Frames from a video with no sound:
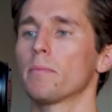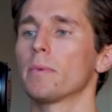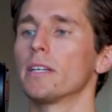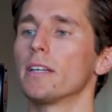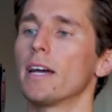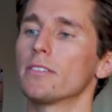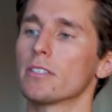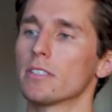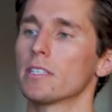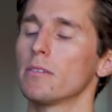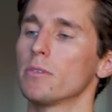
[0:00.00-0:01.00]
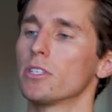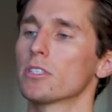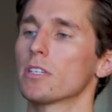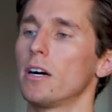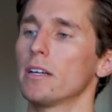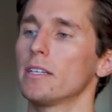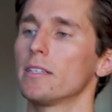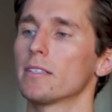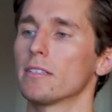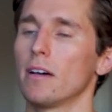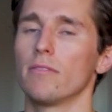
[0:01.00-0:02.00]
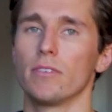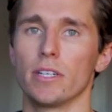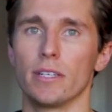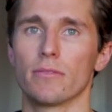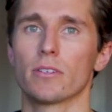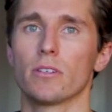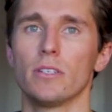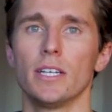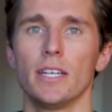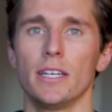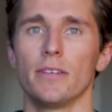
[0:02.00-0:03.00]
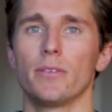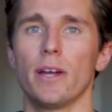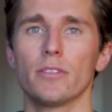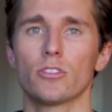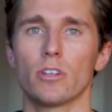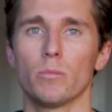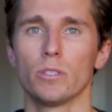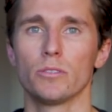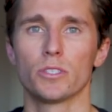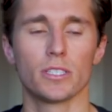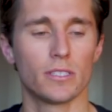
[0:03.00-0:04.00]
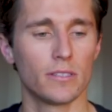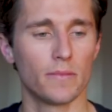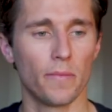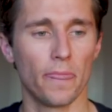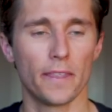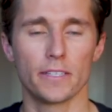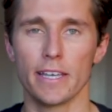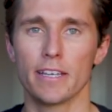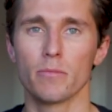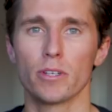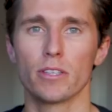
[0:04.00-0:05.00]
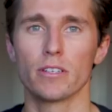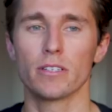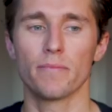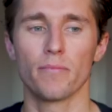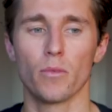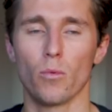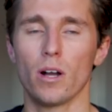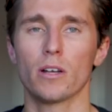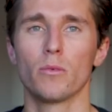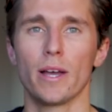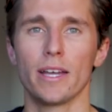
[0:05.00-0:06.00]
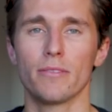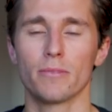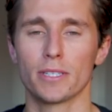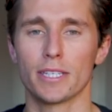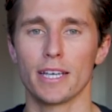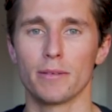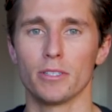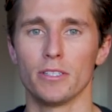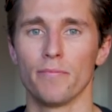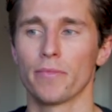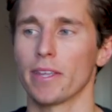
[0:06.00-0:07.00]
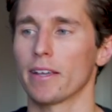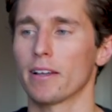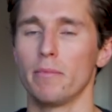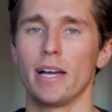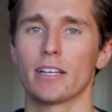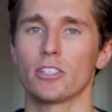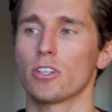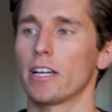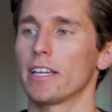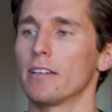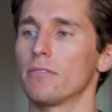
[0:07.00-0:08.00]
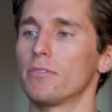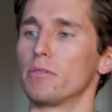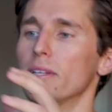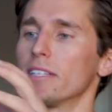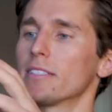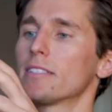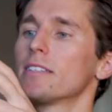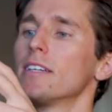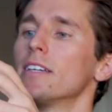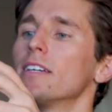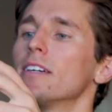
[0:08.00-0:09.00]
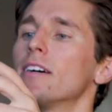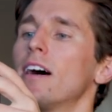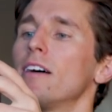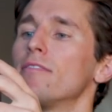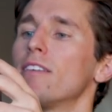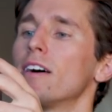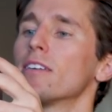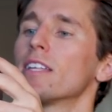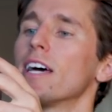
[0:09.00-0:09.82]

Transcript: But as you can see, we just got it. It's not very difficult. If you're having trouble, just take a breather, walk away from the table, and come back and try again in a few minutes. I found